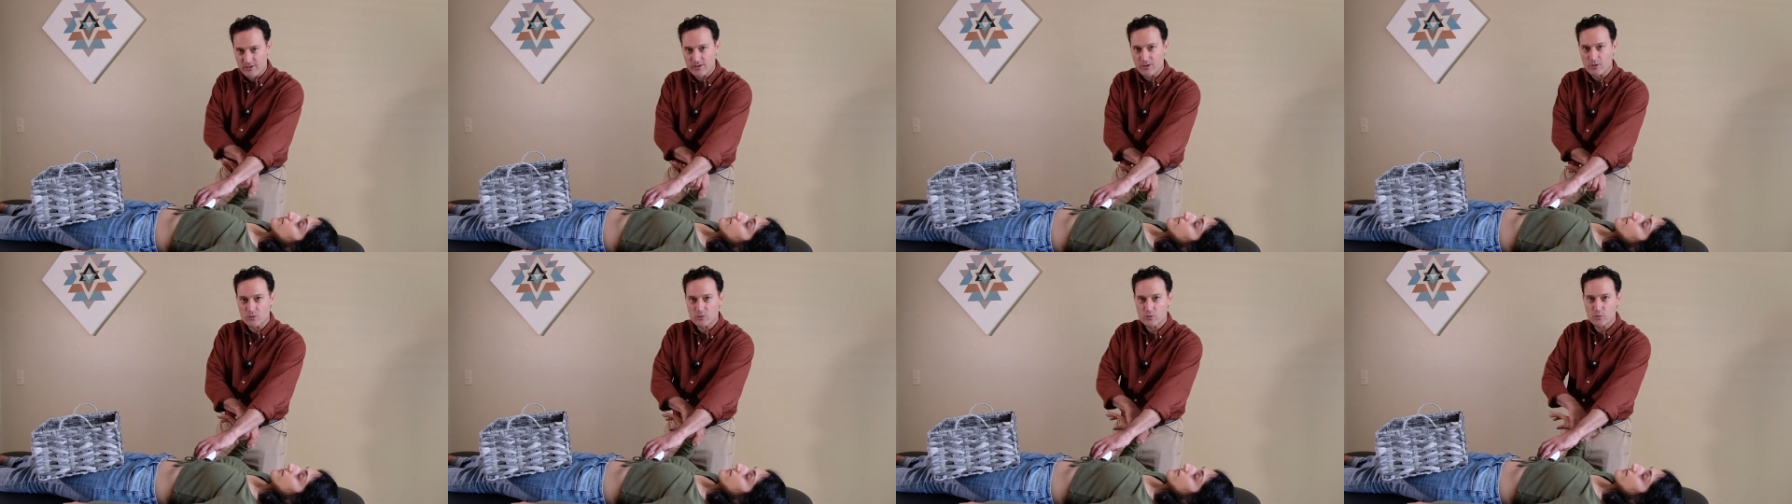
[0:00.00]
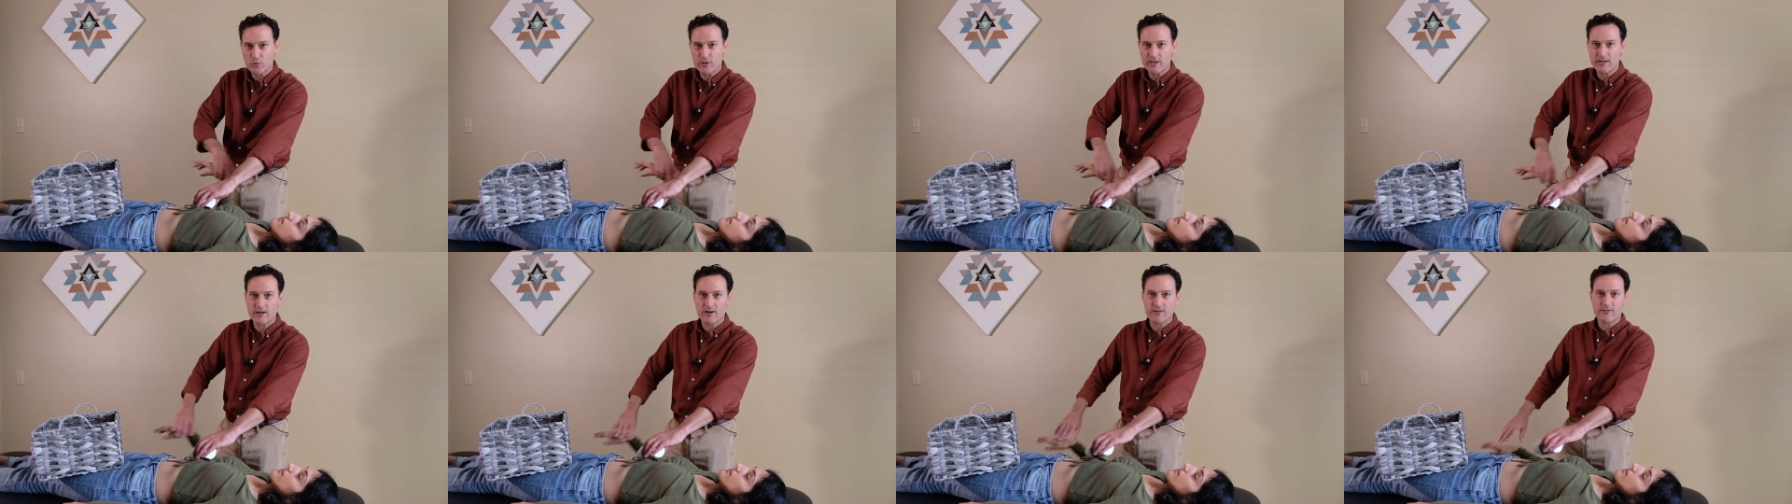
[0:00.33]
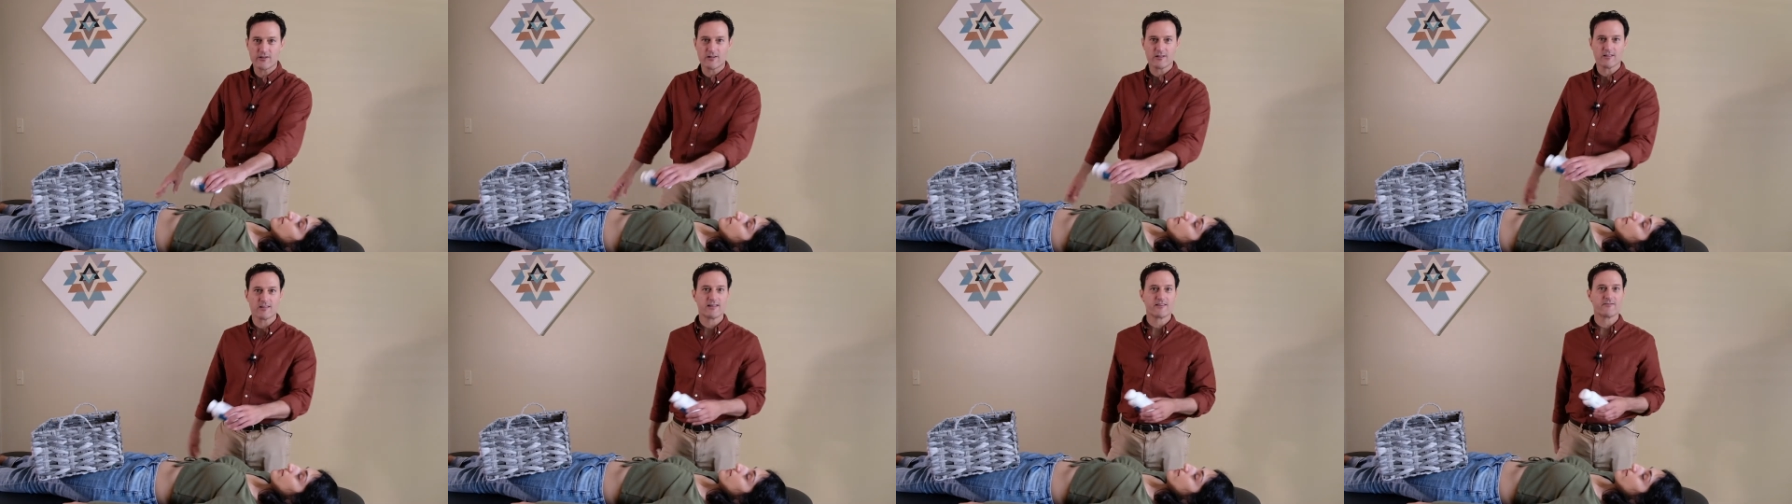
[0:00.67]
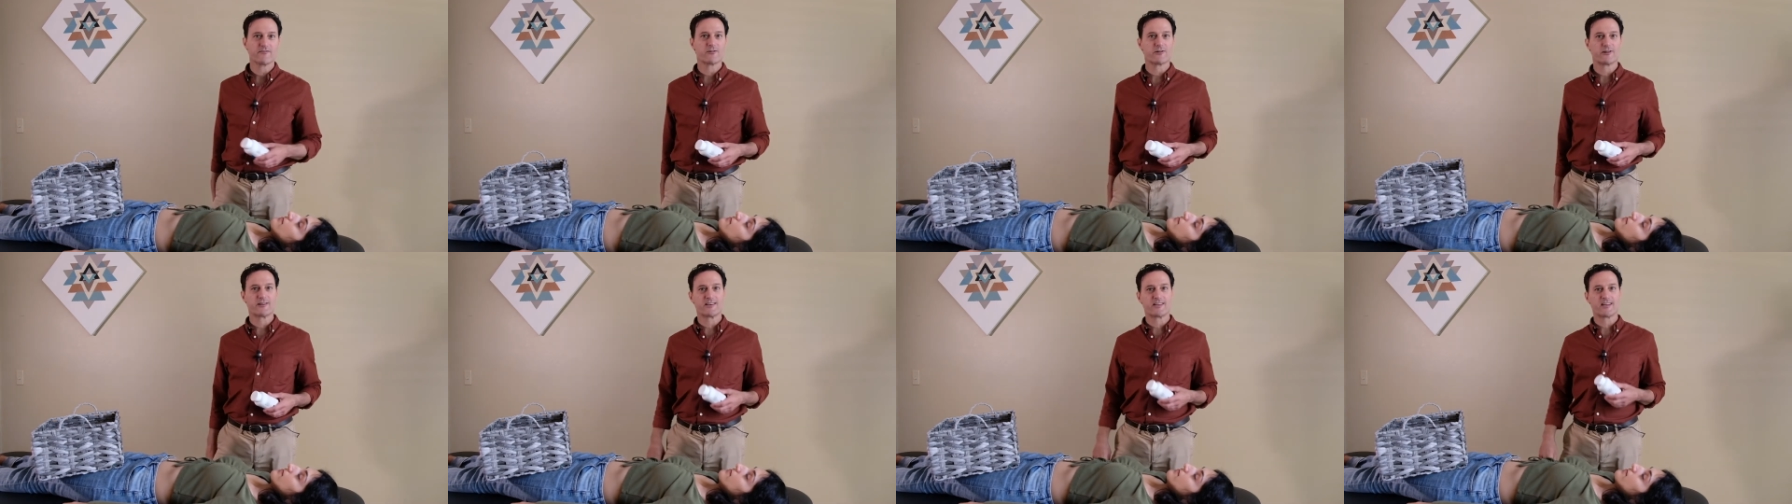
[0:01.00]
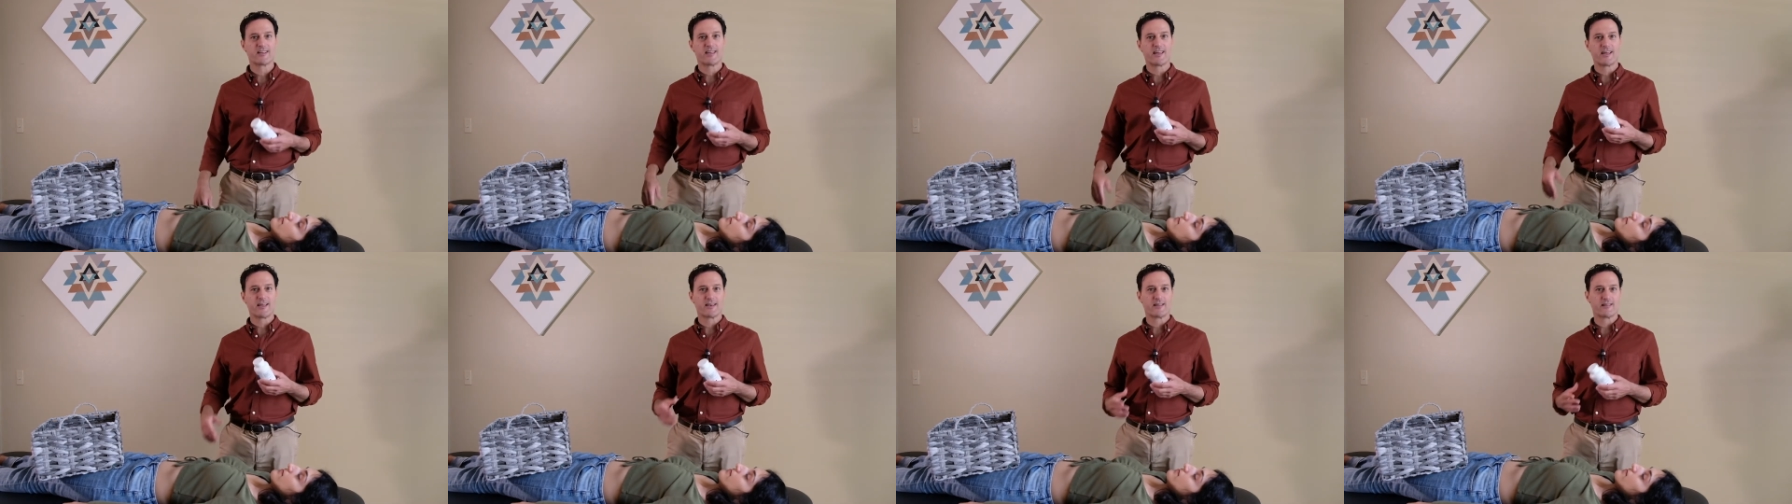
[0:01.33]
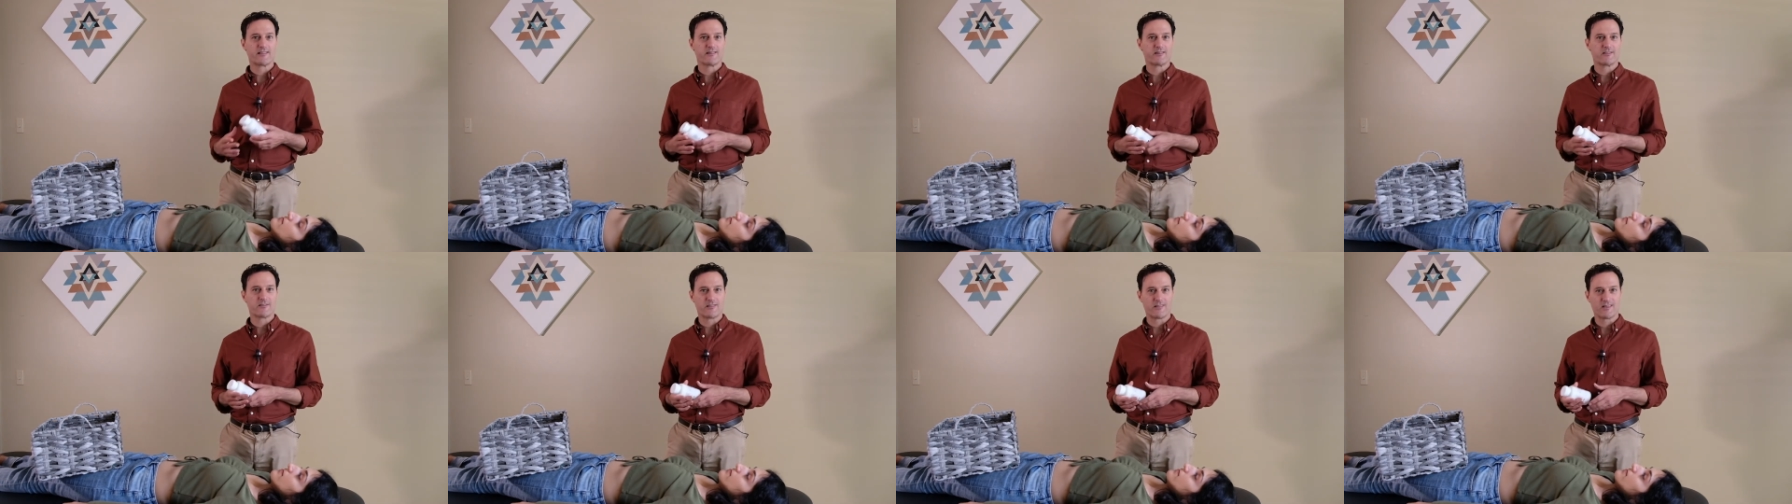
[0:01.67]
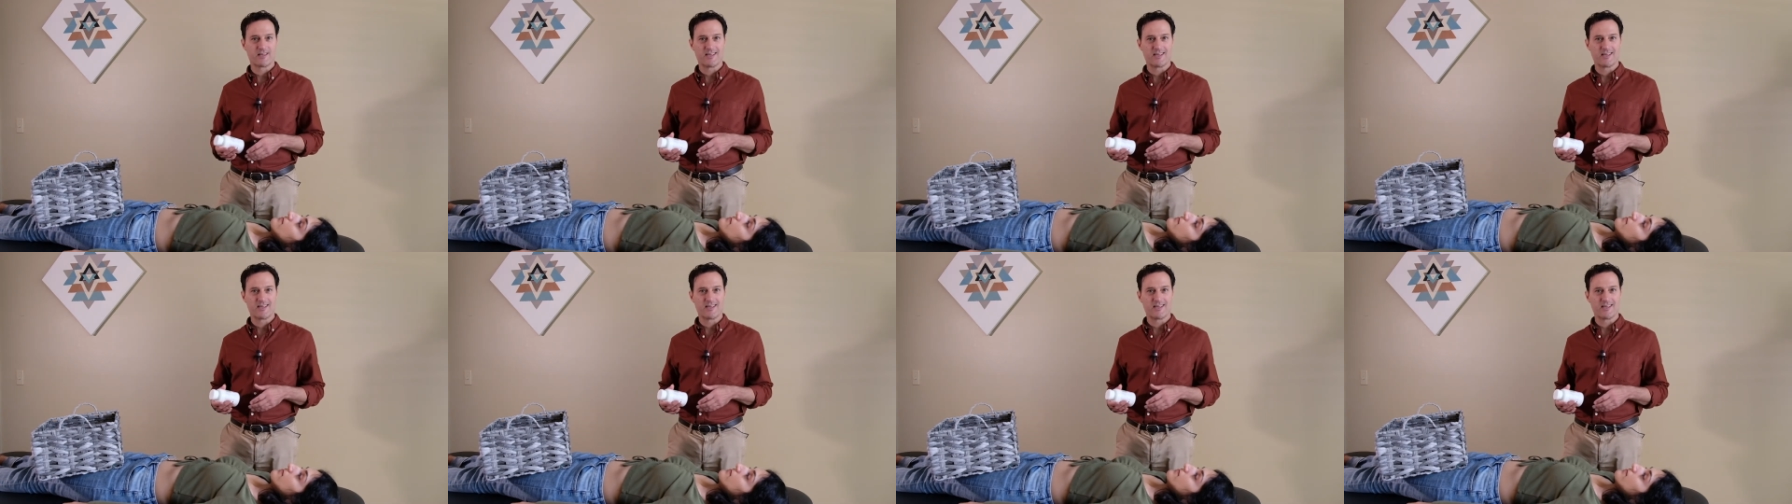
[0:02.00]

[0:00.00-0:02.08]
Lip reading: goes weak on the liver, indicating that